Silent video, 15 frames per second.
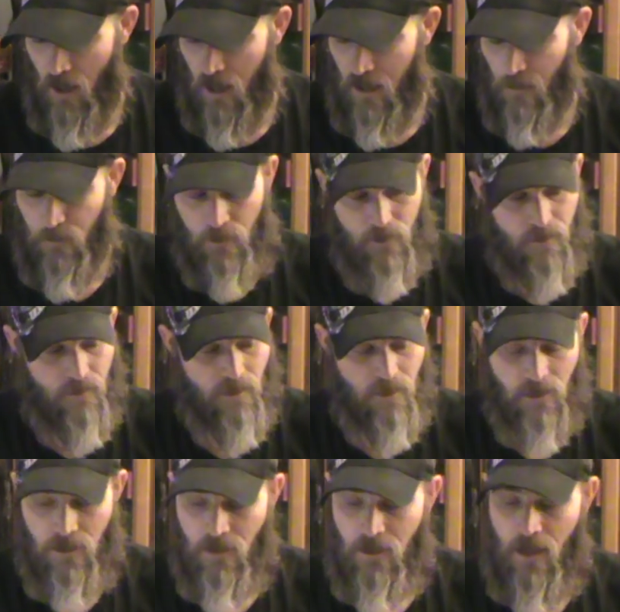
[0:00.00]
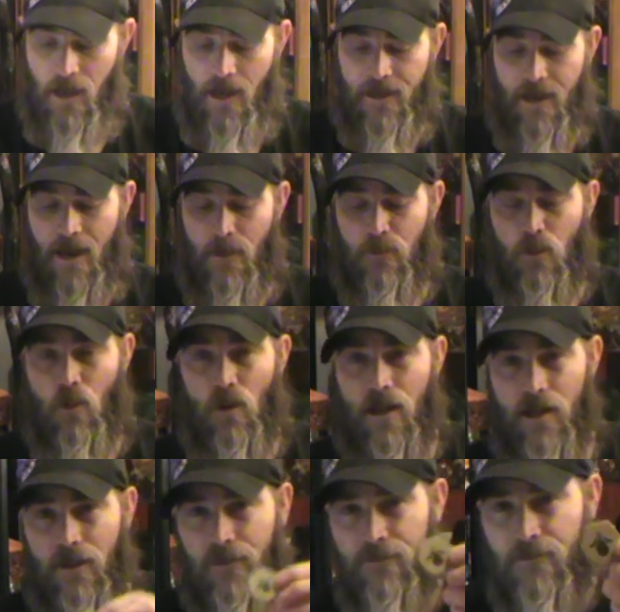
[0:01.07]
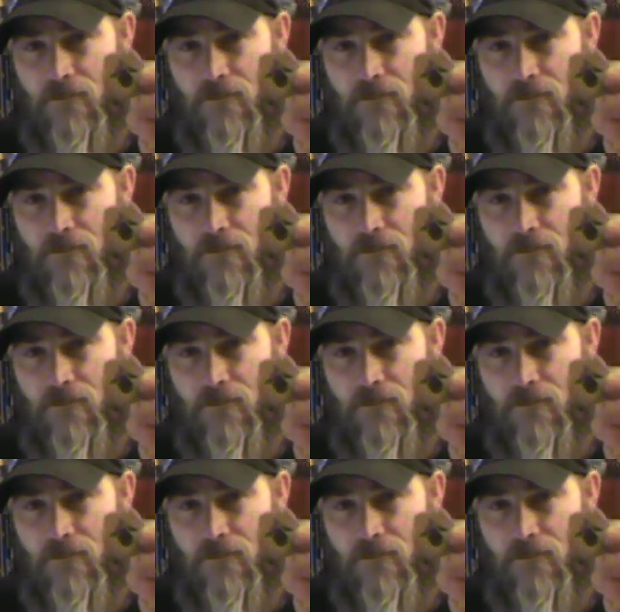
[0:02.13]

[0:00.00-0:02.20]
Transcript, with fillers: up at that point